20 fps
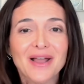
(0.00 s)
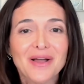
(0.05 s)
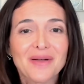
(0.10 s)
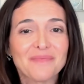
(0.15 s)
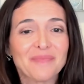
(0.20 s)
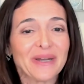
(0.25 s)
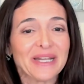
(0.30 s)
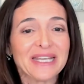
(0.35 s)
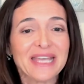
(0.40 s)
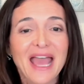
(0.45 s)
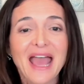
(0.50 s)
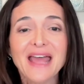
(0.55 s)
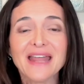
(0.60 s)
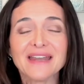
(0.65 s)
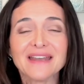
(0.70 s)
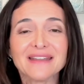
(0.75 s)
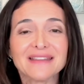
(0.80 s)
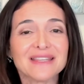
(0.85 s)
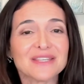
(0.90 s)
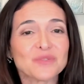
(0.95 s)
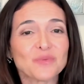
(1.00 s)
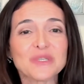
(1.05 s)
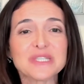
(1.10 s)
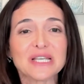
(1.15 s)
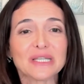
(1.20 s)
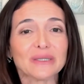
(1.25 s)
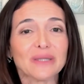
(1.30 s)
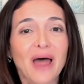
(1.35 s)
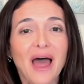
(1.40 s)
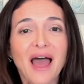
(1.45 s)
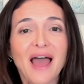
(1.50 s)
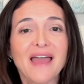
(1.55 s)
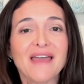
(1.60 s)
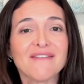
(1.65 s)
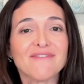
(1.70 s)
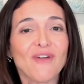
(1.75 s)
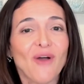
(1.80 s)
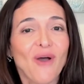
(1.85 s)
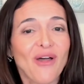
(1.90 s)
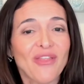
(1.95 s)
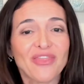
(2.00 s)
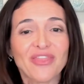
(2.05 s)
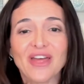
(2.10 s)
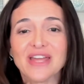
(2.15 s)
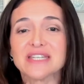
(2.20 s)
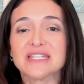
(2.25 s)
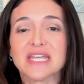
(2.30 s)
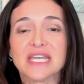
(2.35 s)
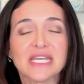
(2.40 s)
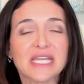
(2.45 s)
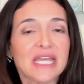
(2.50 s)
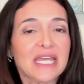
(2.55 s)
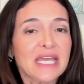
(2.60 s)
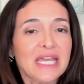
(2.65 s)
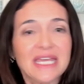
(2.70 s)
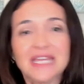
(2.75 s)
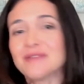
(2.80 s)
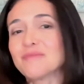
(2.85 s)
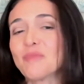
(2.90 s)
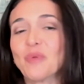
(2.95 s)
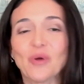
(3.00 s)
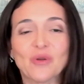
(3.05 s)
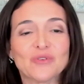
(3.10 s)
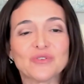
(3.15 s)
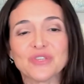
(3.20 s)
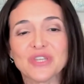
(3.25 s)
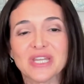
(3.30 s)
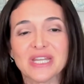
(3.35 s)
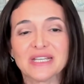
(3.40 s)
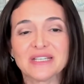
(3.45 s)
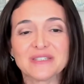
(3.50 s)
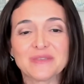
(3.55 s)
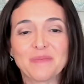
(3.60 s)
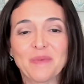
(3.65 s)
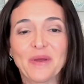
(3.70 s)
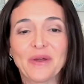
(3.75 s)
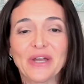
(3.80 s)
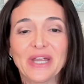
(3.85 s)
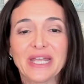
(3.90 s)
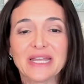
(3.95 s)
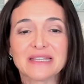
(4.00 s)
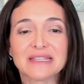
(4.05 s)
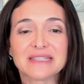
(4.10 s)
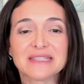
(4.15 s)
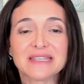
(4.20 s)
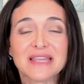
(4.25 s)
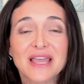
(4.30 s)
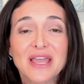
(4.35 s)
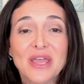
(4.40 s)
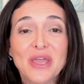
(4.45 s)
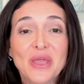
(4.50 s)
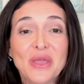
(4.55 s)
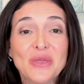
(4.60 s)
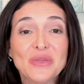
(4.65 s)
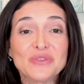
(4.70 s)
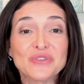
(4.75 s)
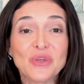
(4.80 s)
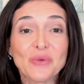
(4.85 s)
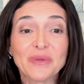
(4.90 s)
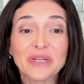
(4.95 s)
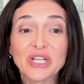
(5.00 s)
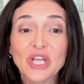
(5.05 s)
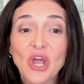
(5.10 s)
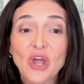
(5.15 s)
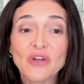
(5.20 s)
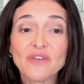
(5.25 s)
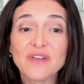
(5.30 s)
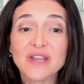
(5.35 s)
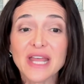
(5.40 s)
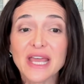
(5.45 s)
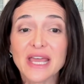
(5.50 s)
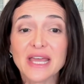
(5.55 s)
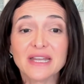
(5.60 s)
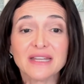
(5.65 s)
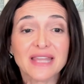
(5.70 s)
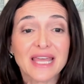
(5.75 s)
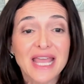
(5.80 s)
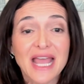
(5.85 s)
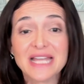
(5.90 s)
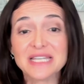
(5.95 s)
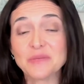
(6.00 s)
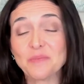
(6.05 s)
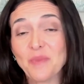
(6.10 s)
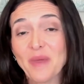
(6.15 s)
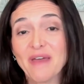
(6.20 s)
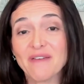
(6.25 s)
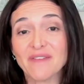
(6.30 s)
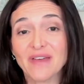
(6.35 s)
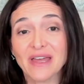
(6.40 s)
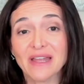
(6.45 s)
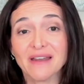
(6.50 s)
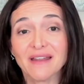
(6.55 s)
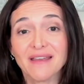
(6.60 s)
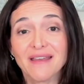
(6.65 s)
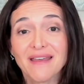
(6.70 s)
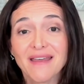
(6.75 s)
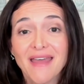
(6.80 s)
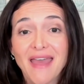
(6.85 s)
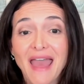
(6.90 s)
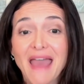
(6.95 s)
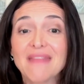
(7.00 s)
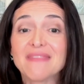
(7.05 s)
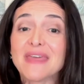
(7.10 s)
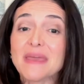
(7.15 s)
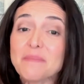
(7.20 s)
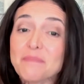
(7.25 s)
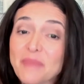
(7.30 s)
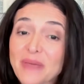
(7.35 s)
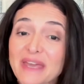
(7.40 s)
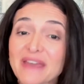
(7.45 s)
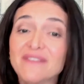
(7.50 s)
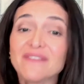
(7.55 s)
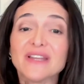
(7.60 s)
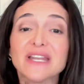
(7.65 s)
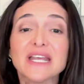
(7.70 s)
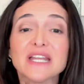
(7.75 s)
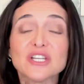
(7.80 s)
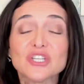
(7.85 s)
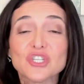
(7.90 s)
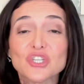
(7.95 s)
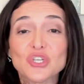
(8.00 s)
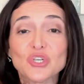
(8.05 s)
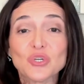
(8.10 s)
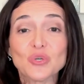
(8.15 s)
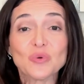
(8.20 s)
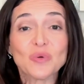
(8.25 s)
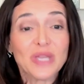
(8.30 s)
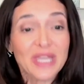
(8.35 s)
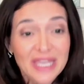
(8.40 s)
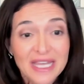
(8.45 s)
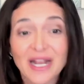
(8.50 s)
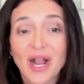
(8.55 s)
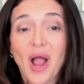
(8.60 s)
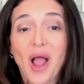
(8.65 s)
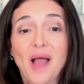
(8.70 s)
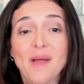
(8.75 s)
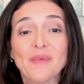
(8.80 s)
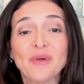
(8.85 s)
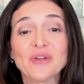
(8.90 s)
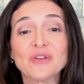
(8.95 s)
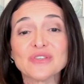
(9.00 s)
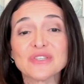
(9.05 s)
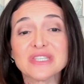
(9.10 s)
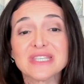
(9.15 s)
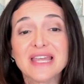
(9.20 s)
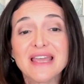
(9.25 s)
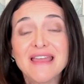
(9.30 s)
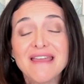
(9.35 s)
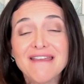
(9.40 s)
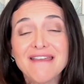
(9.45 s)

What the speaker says: But again, this was a live, authentic, in-person experience. So when COVID hit, they had to pivot, and they pivoted to e-commerce.